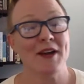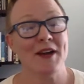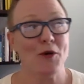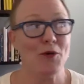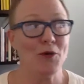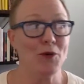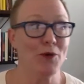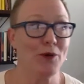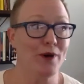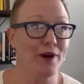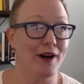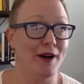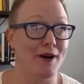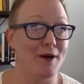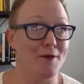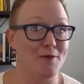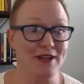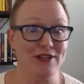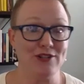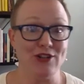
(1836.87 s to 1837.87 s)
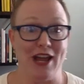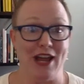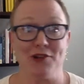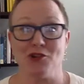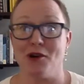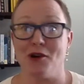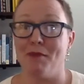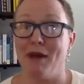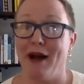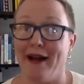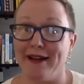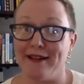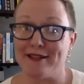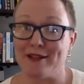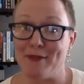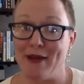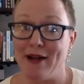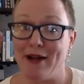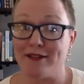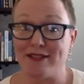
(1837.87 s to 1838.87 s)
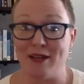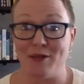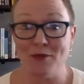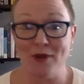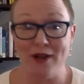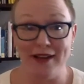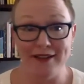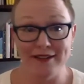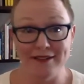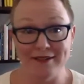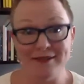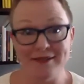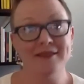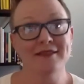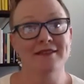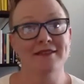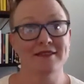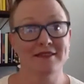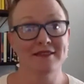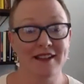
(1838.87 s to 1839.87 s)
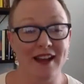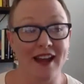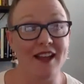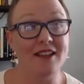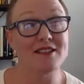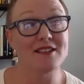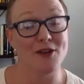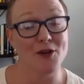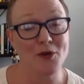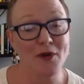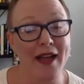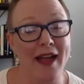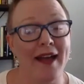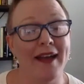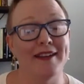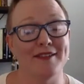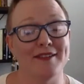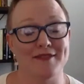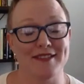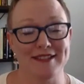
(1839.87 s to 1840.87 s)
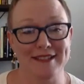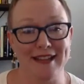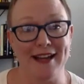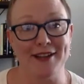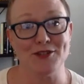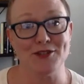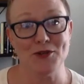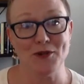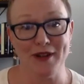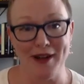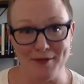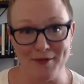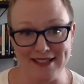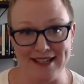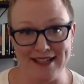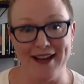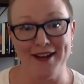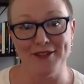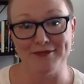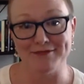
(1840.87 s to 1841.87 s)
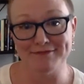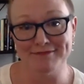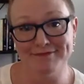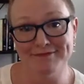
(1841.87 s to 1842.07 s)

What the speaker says: or we change our minds about someone, it's okay if the statue comes down.